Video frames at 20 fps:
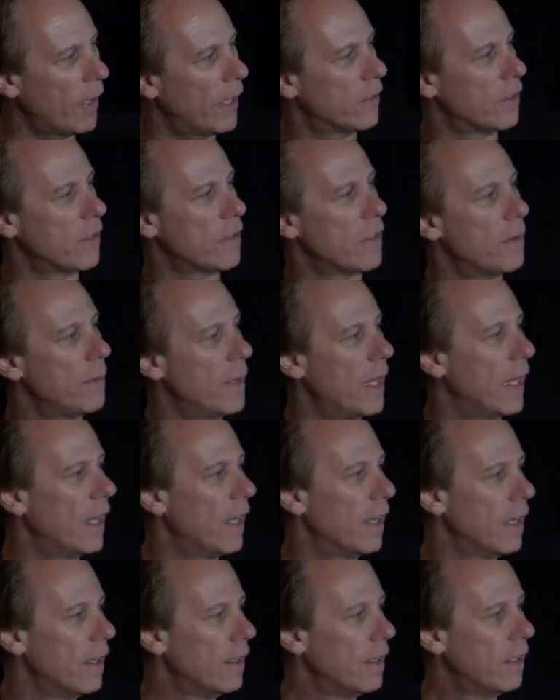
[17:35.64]
others in a minute.
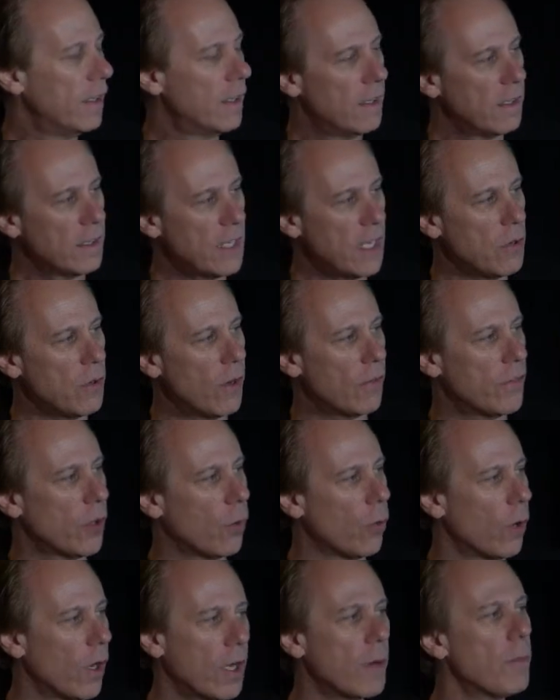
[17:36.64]
Then you have your
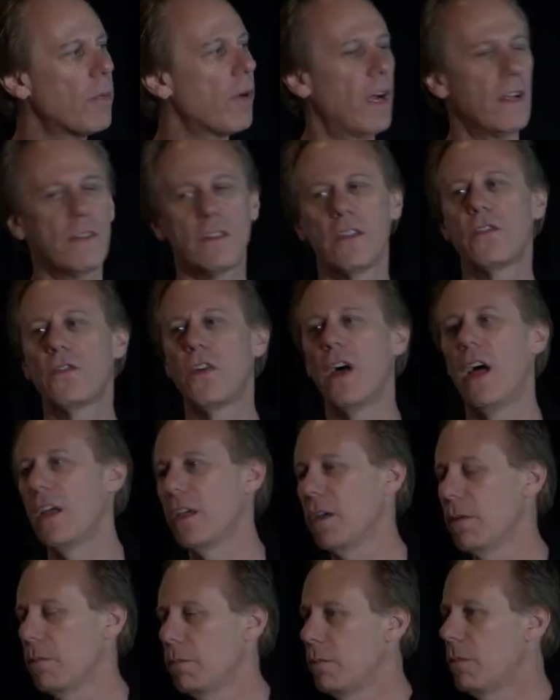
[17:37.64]
work in process
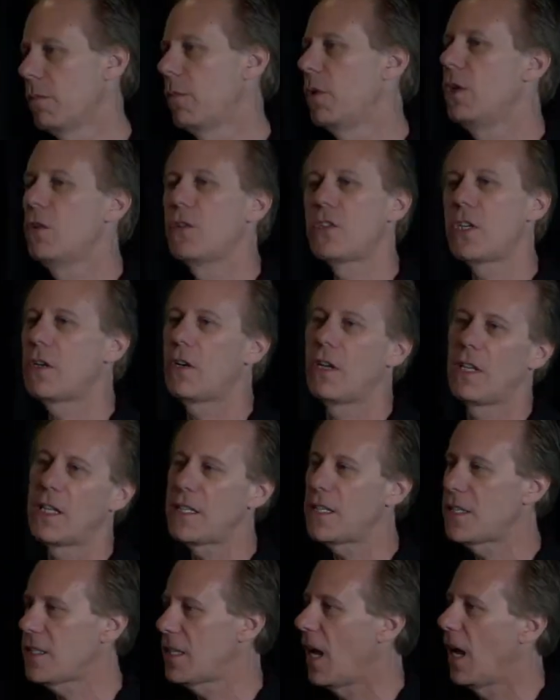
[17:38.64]
volume. We usually call it
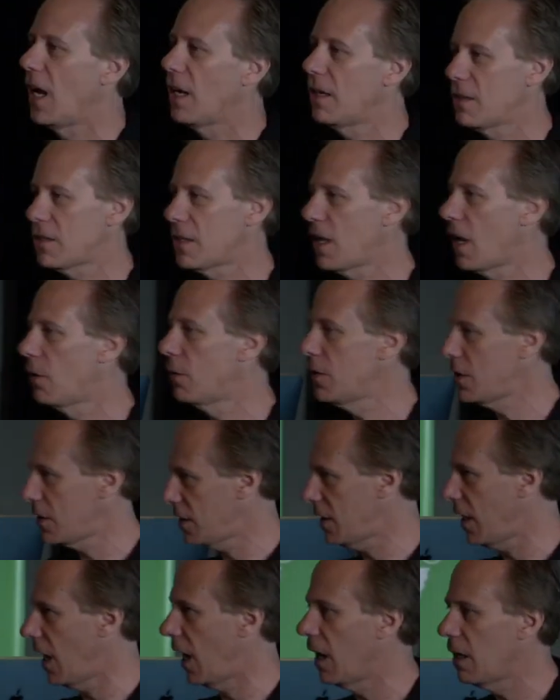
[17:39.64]
the SAN. It's not always the
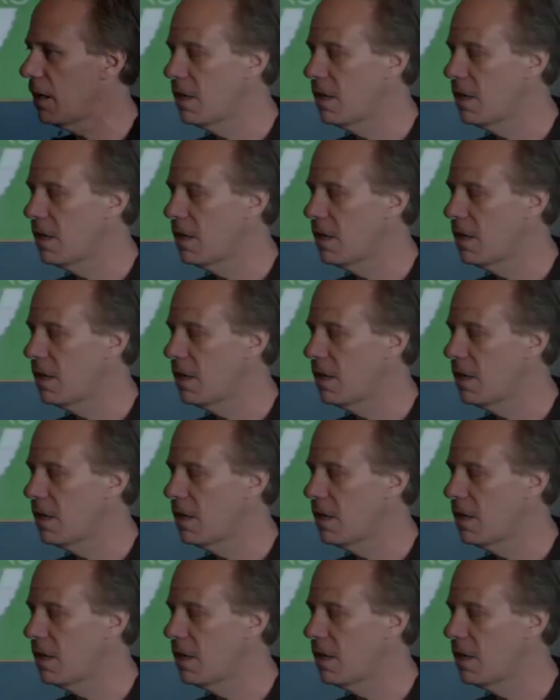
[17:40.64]
SAN,